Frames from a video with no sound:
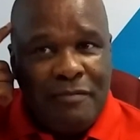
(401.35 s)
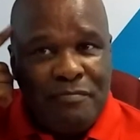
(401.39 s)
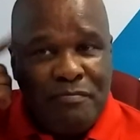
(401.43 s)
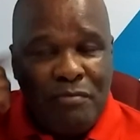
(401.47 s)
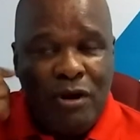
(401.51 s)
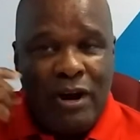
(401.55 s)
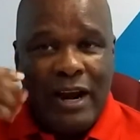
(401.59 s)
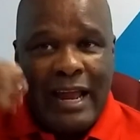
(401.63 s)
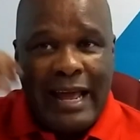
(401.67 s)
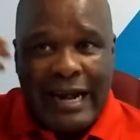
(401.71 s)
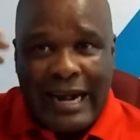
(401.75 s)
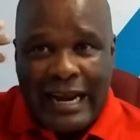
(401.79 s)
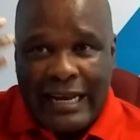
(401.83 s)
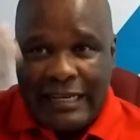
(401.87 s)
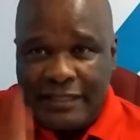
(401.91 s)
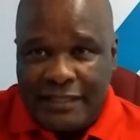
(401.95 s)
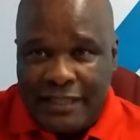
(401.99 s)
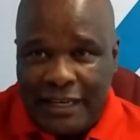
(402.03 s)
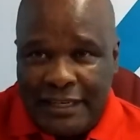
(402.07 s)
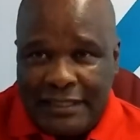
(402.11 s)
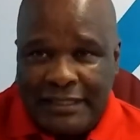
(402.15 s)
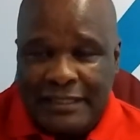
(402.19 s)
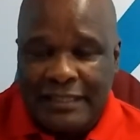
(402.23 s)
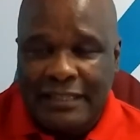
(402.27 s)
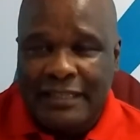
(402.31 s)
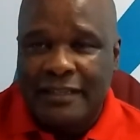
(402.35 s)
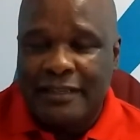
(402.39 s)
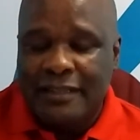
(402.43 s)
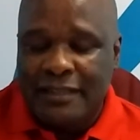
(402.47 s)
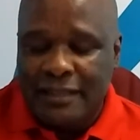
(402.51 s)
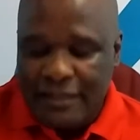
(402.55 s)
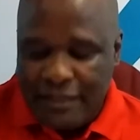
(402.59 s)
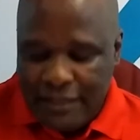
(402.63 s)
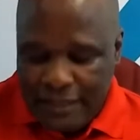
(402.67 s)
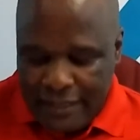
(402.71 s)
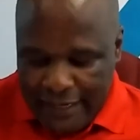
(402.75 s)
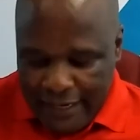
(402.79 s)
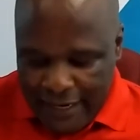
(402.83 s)
polarization
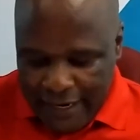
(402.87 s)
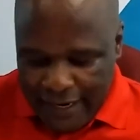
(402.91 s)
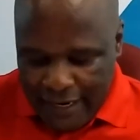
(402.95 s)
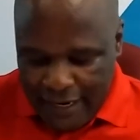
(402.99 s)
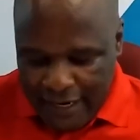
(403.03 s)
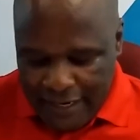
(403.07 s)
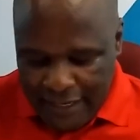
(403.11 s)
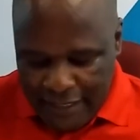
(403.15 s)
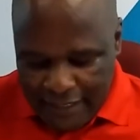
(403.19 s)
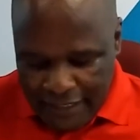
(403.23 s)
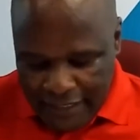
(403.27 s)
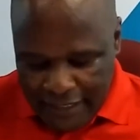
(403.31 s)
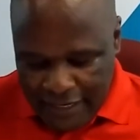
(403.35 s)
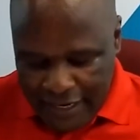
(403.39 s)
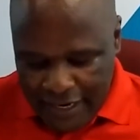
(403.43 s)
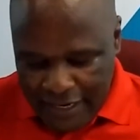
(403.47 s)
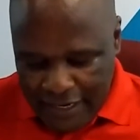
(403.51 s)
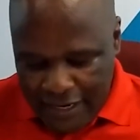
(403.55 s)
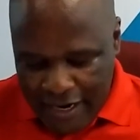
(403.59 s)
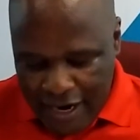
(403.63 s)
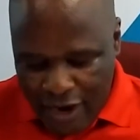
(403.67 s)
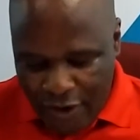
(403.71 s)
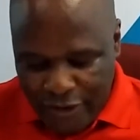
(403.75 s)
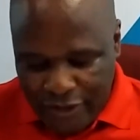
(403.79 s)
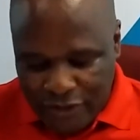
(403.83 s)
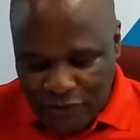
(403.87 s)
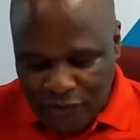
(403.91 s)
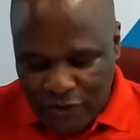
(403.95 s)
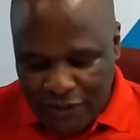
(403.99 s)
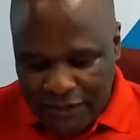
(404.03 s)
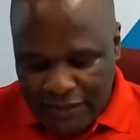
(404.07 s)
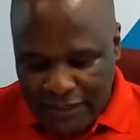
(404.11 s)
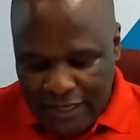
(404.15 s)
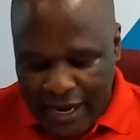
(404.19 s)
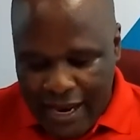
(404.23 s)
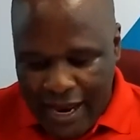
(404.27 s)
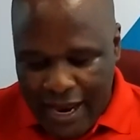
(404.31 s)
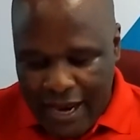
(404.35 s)
in our
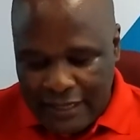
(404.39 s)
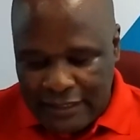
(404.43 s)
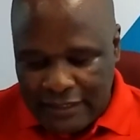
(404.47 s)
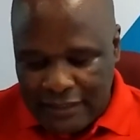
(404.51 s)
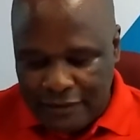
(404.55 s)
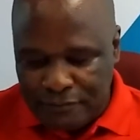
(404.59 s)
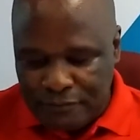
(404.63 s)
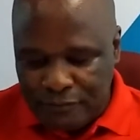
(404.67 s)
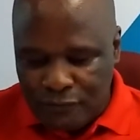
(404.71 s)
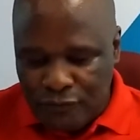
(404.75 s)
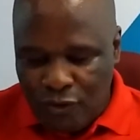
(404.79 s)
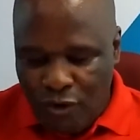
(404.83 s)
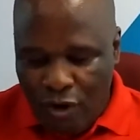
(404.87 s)
society.